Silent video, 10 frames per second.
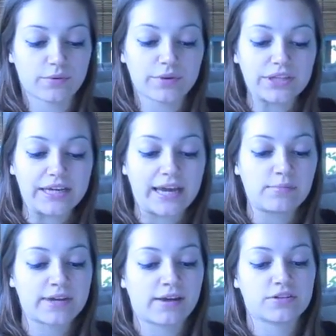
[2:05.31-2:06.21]
it really
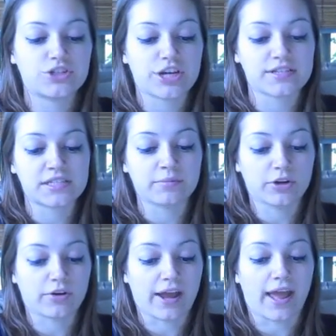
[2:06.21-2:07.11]
came down to Jessie,
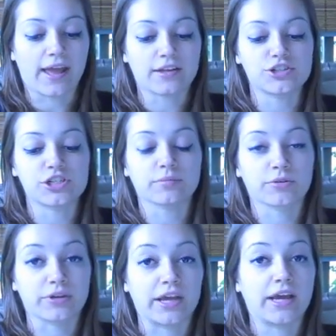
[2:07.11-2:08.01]
McRae, and Gina
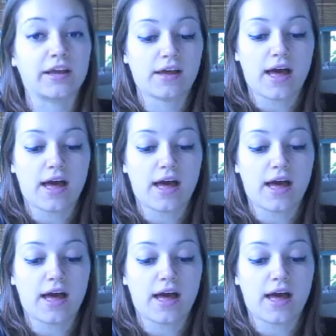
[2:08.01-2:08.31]
Marie.